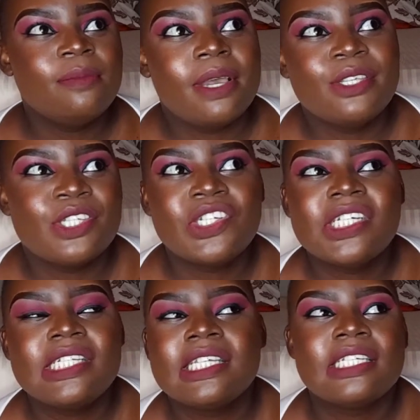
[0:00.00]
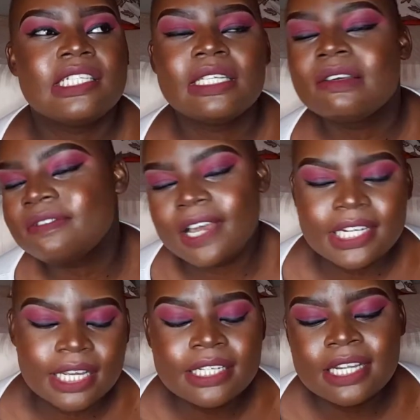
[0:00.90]
insecurities, and I didn't
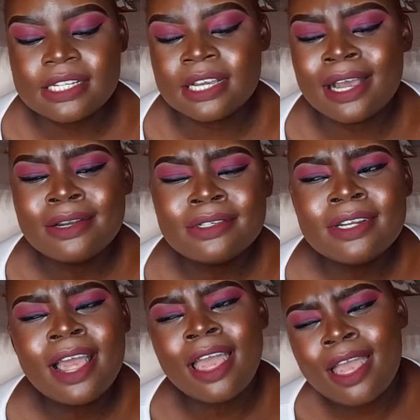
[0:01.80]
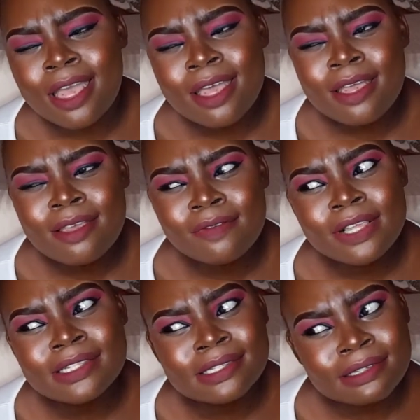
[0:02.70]
find any. I was like, I don't have
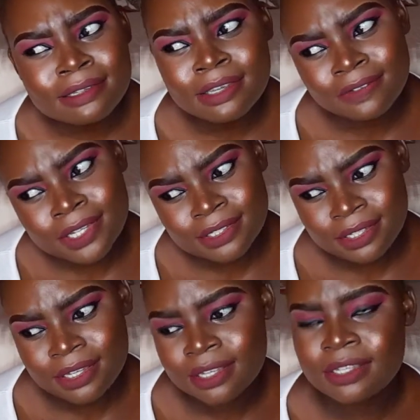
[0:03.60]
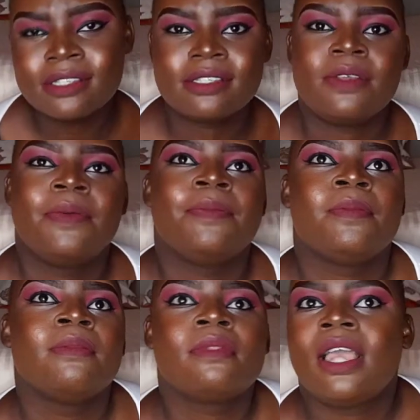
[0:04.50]
insecurities.
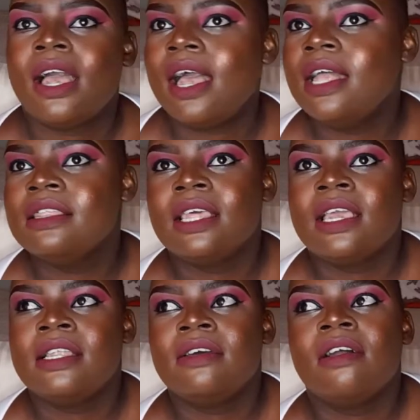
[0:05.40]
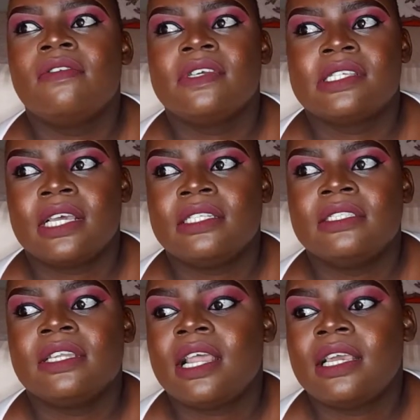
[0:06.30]
And then all of a
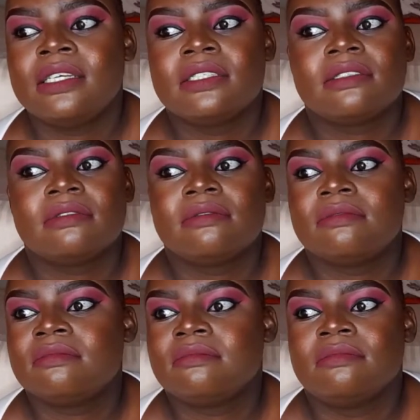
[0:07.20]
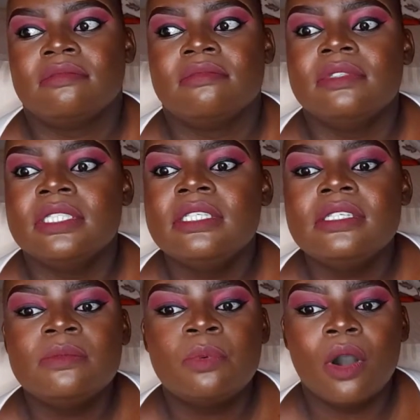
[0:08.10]
sudden, like
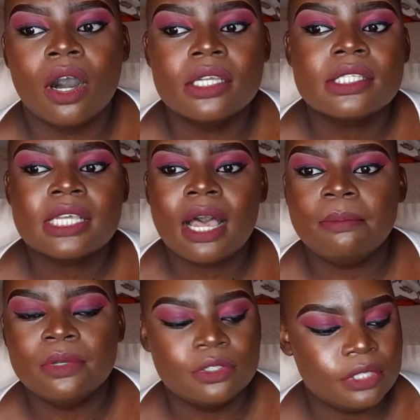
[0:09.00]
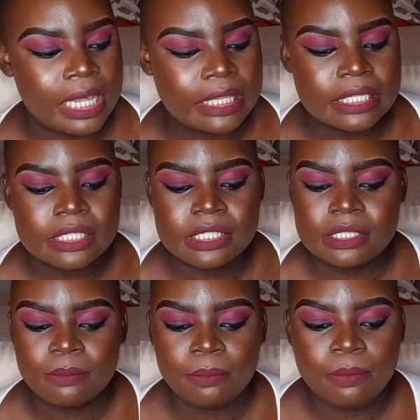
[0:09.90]
these past couple of, like the
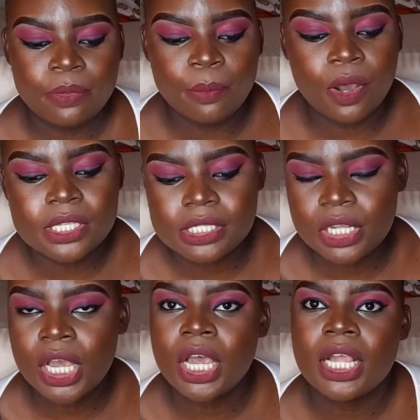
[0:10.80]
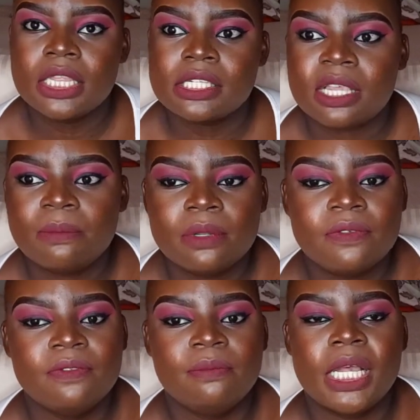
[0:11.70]
past year and this couple
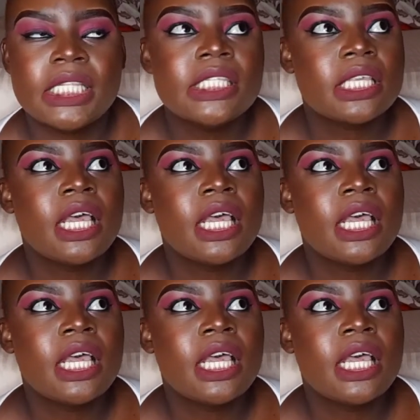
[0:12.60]
of months,